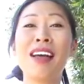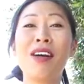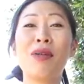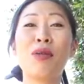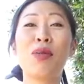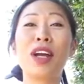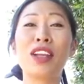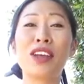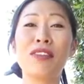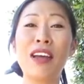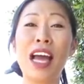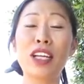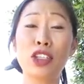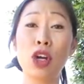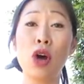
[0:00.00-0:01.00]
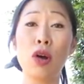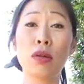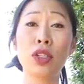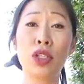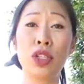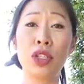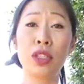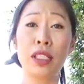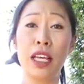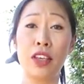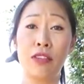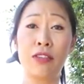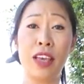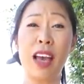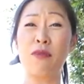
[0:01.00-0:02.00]
When you've had your own shoes that
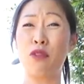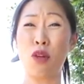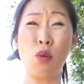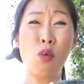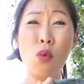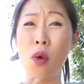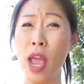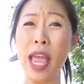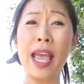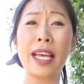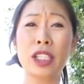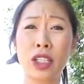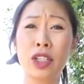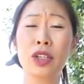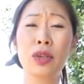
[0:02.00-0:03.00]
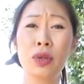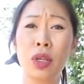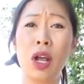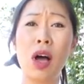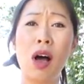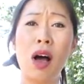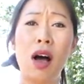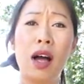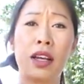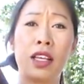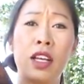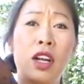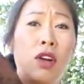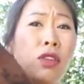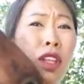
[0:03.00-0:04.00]
you've kept for way too long,
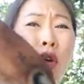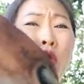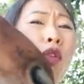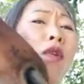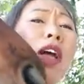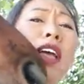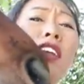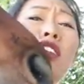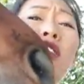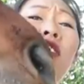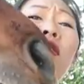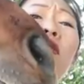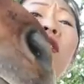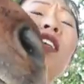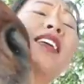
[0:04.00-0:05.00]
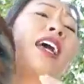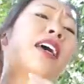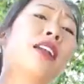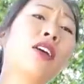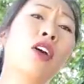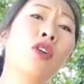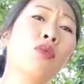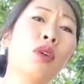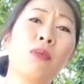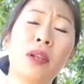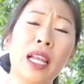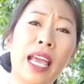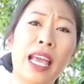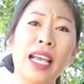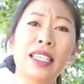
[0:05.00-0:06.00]
you know, they're way due to get
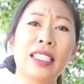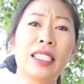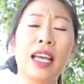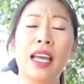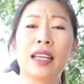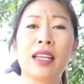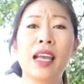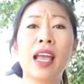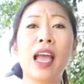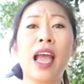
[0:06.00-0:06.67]
replaced, and